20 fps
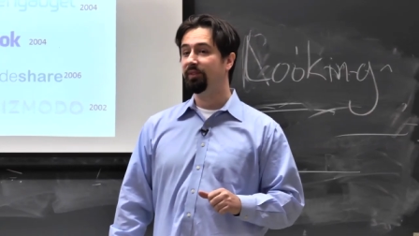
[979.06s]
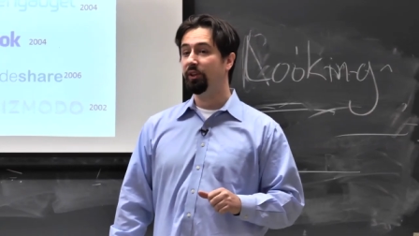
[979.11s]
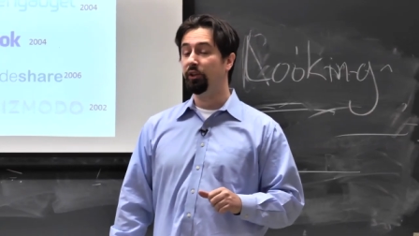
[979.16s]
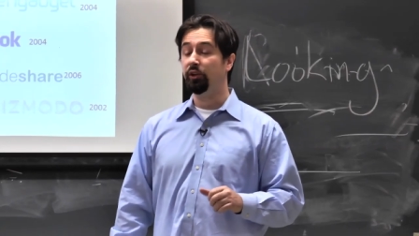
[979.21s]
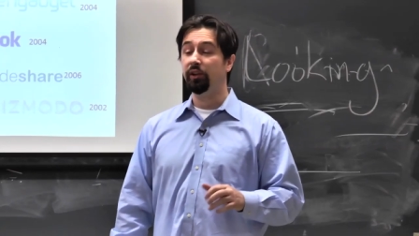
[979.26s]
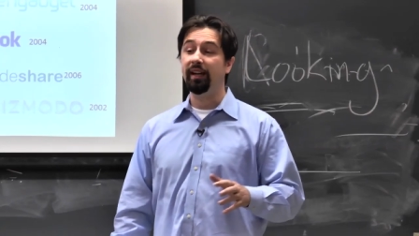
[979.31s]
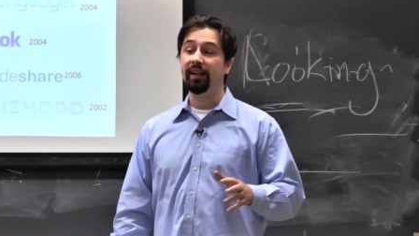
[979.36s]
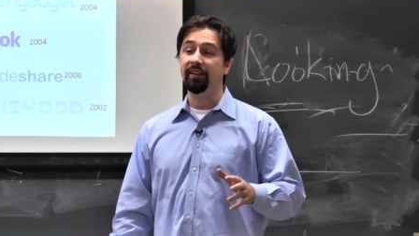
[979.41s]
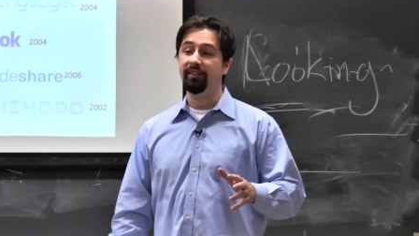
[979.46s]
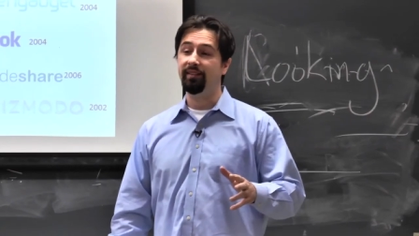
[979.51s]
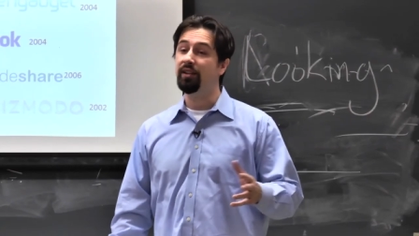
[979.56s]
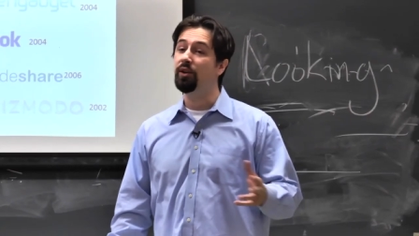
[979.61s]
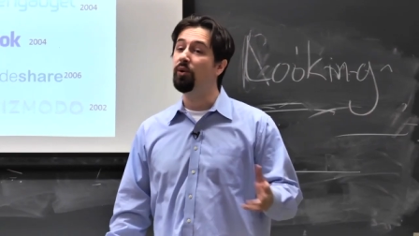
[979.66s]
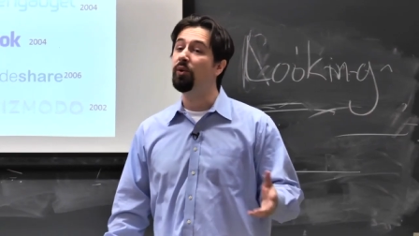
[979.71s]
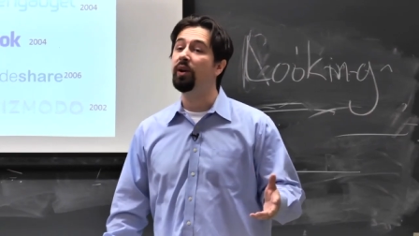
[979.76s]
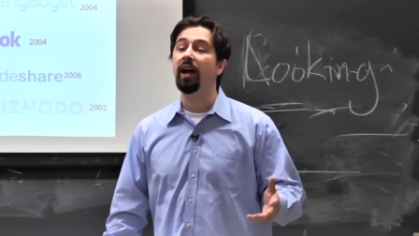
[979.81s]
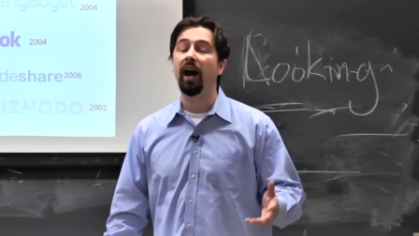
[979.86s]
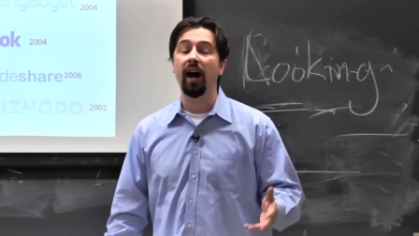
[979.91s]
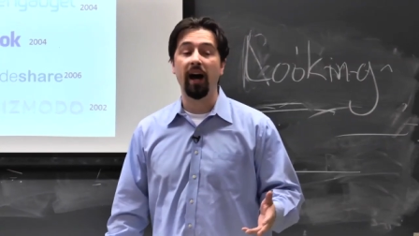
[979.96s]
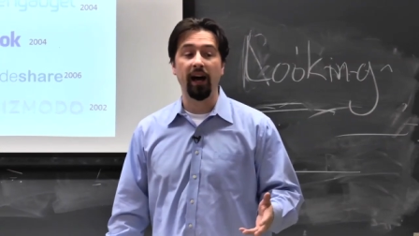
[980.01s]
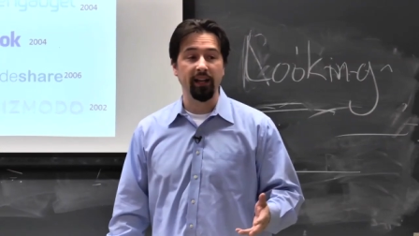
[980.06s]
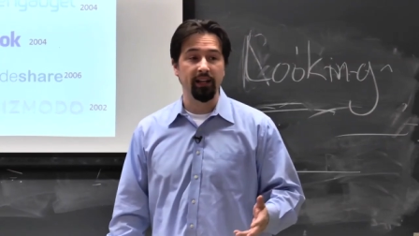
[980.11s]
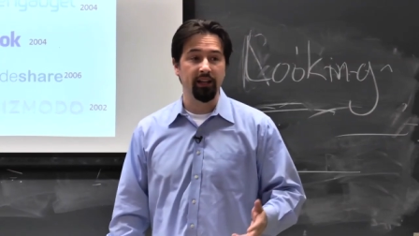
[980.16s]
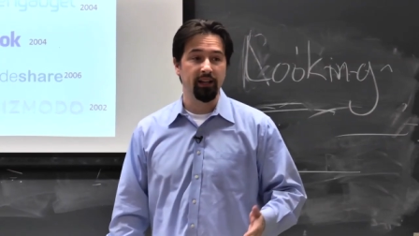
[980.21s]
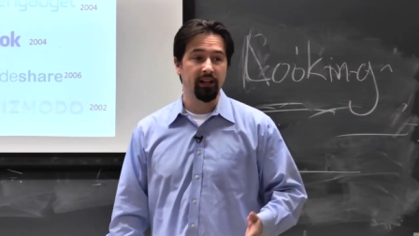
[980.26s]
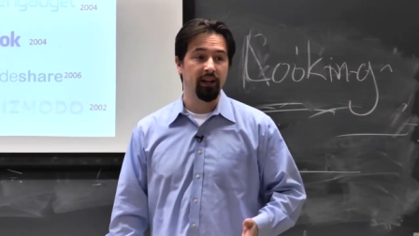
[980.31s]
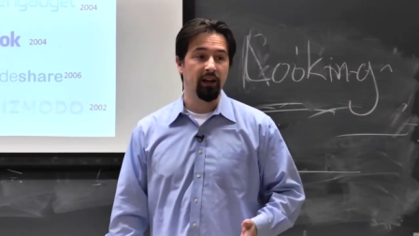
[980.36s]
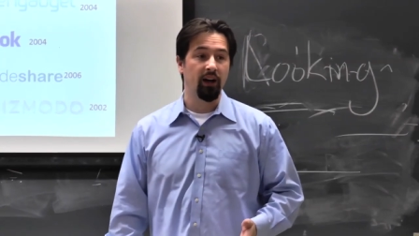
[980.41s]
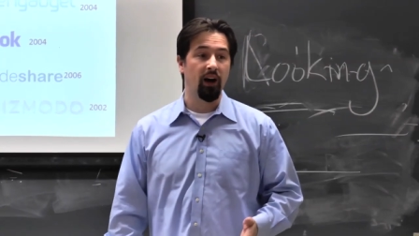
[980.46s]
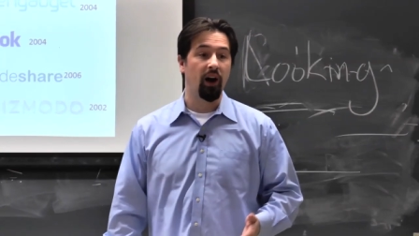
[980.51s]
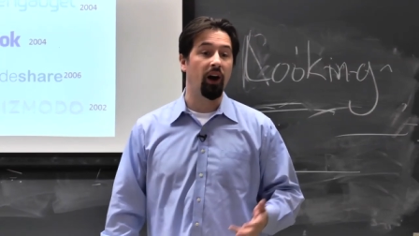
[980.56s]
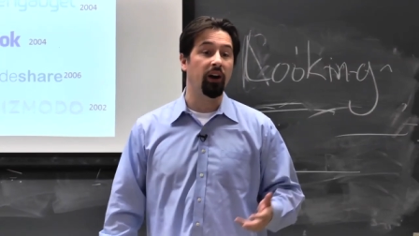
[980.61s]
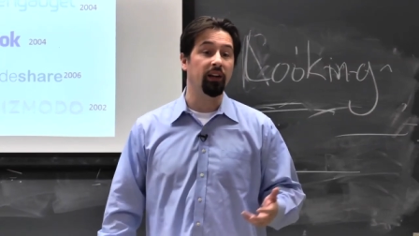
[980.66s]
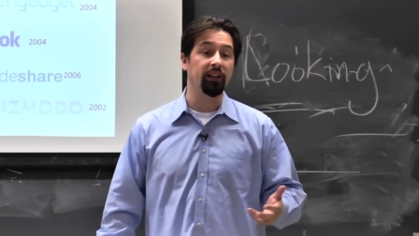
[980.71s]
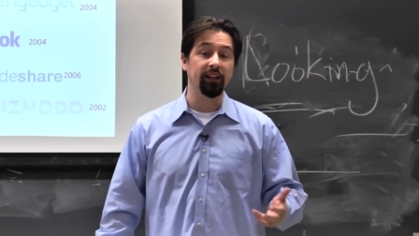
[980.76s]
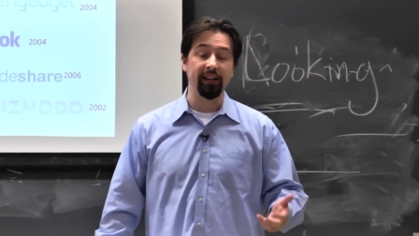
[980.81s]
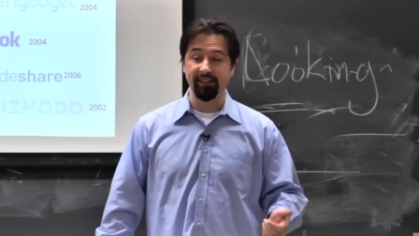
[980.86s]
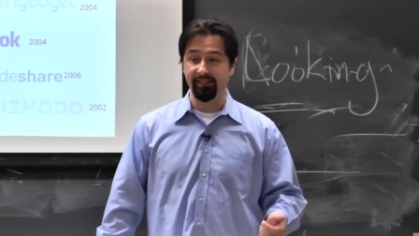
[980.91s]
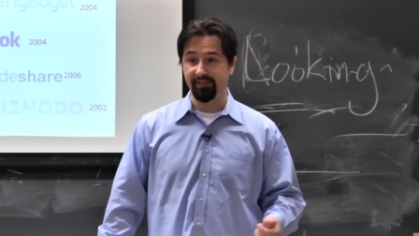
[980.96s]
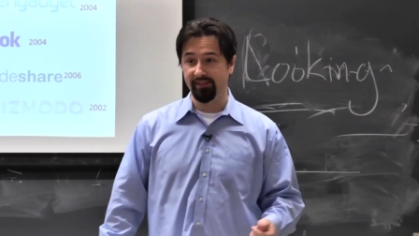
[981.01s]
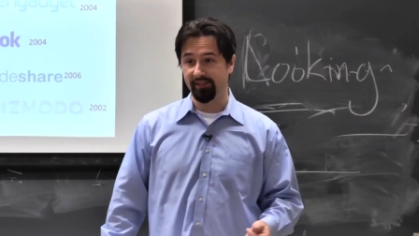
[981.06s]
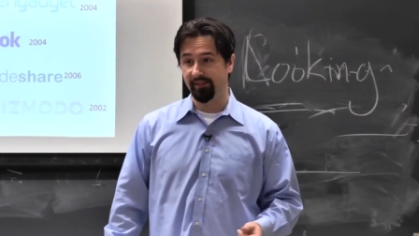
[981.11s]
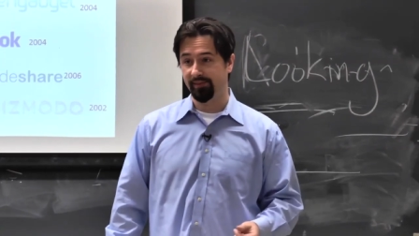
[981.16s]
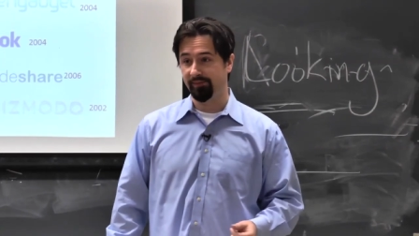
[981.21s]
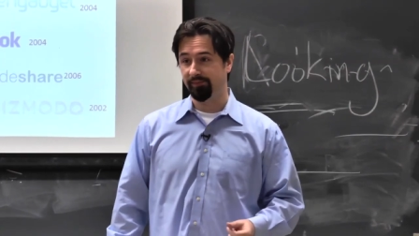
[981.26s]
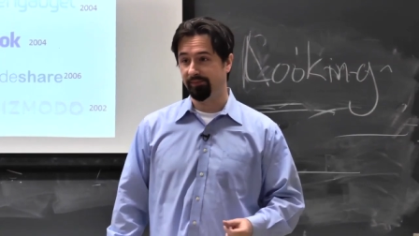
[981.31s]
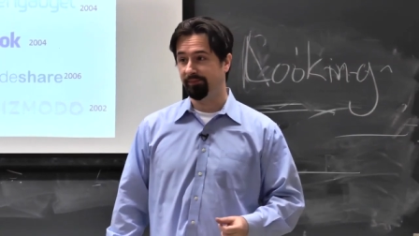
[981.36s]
You're late. You and I are late.